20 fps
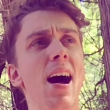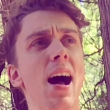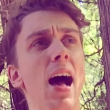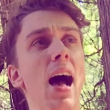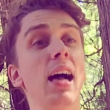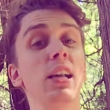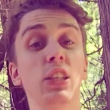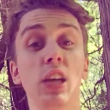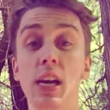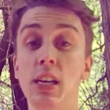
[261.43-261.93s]

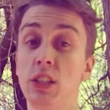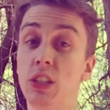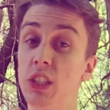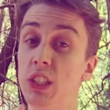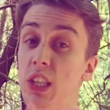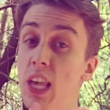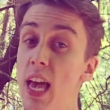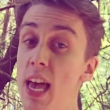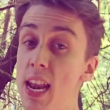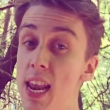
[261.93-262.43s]
as I
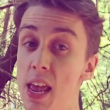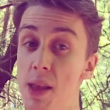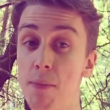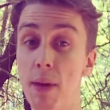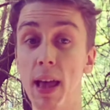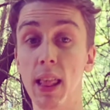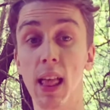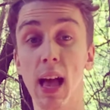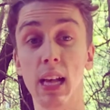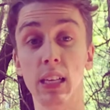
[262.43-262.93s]
said in
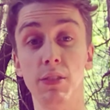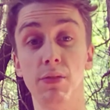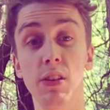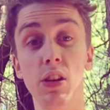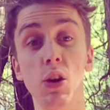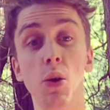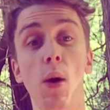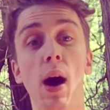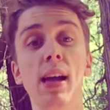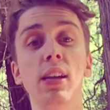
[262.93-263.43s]
my last
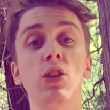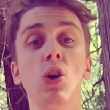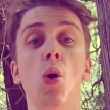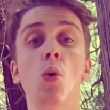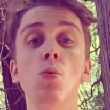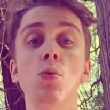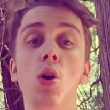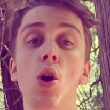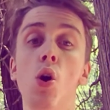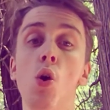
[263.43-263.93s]
video, I
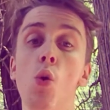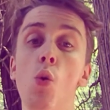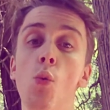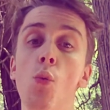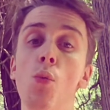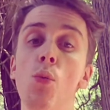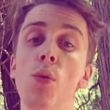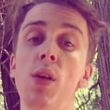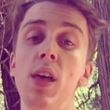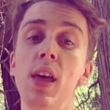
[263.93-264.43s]
don't know
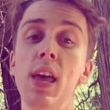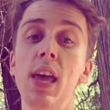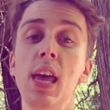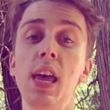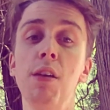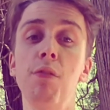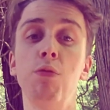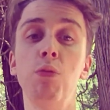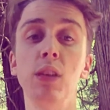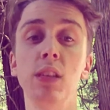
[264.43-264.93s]

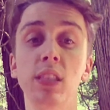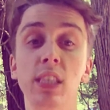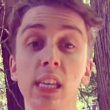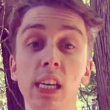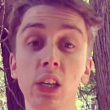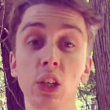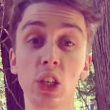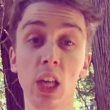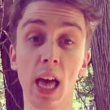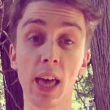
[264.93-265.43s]
if we
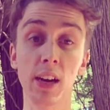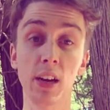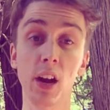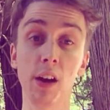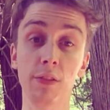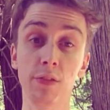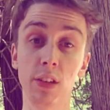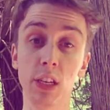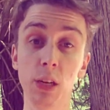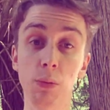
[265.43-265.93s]
teach that
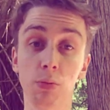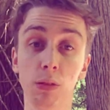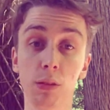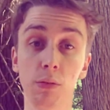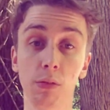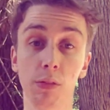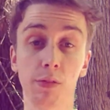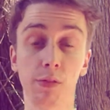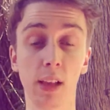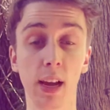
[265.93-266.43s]
enough, deeply
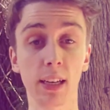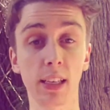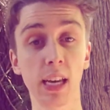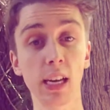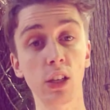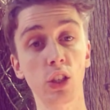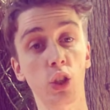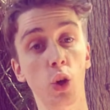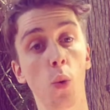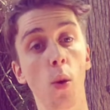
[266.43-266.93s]
reflecting,
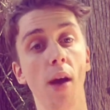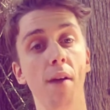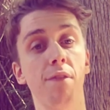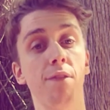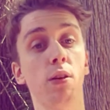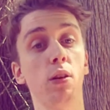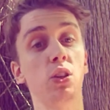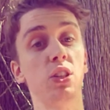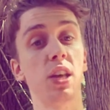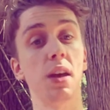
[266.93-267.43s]
so at
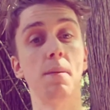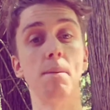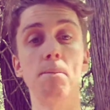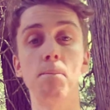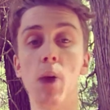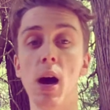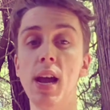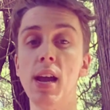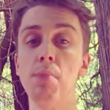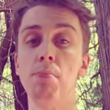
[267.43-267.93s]
first it
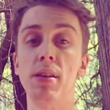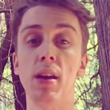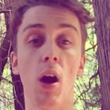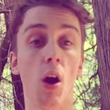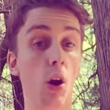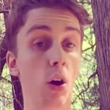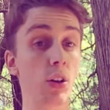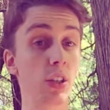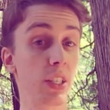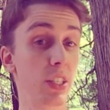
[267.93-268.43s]
might be
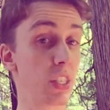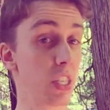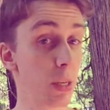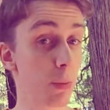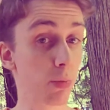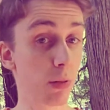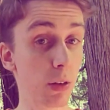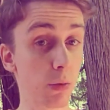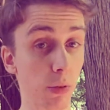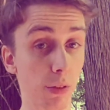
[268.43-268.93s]
hard to
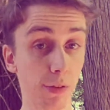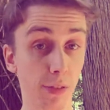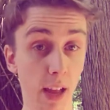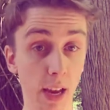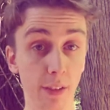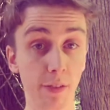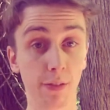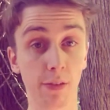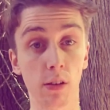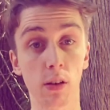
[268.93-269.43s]
deeply
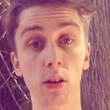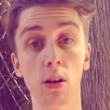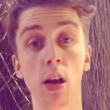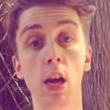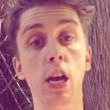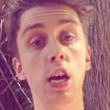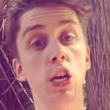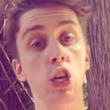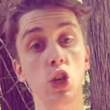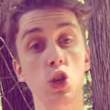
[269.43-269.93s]
reflect for
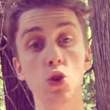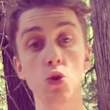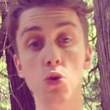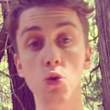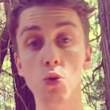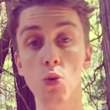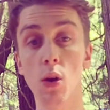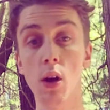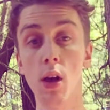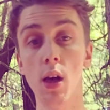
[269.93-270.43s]

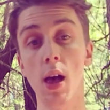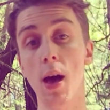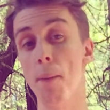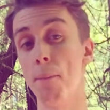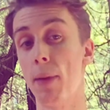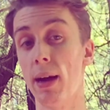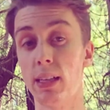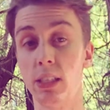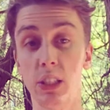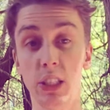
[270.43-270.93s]
you,
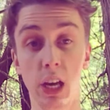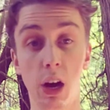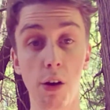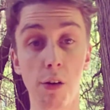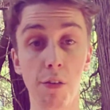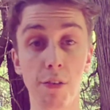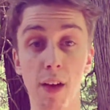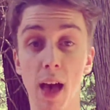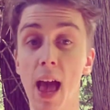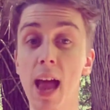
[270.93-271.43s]

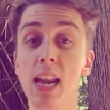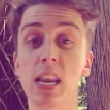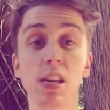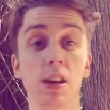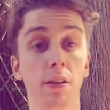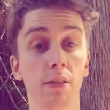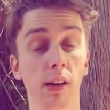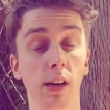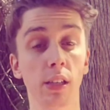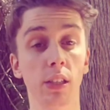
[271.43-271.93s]
myself, any
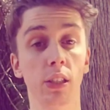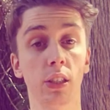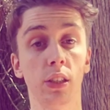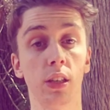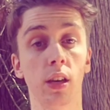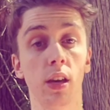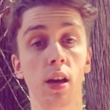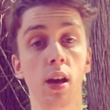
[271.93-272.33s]
of us.